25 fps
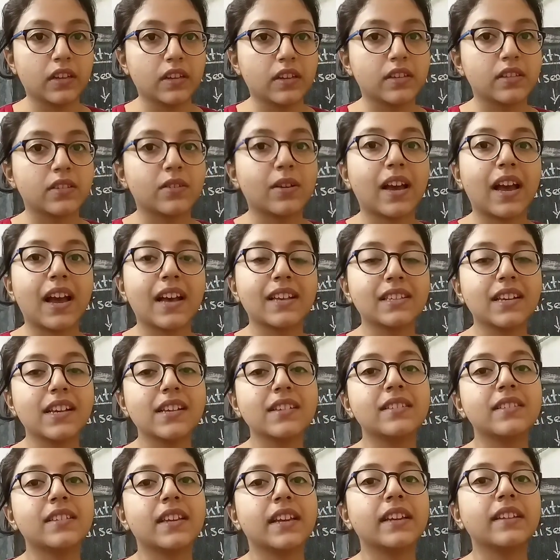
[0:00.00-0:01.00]
So as
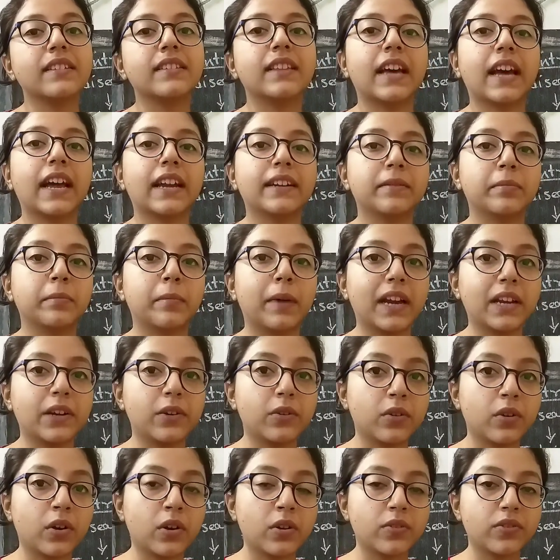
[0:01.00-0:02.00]
I said that
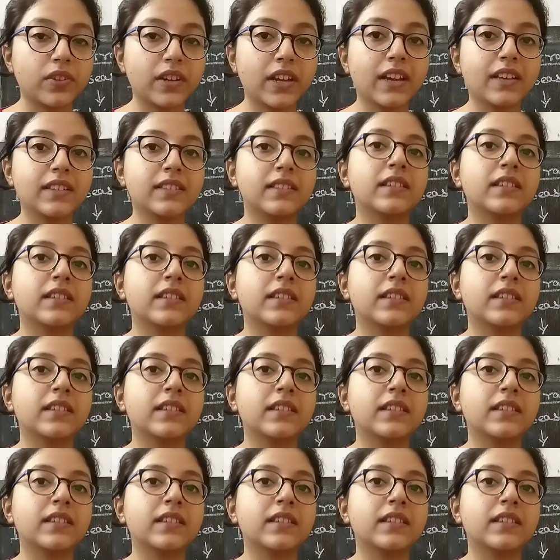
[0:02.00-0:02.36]
mitochondria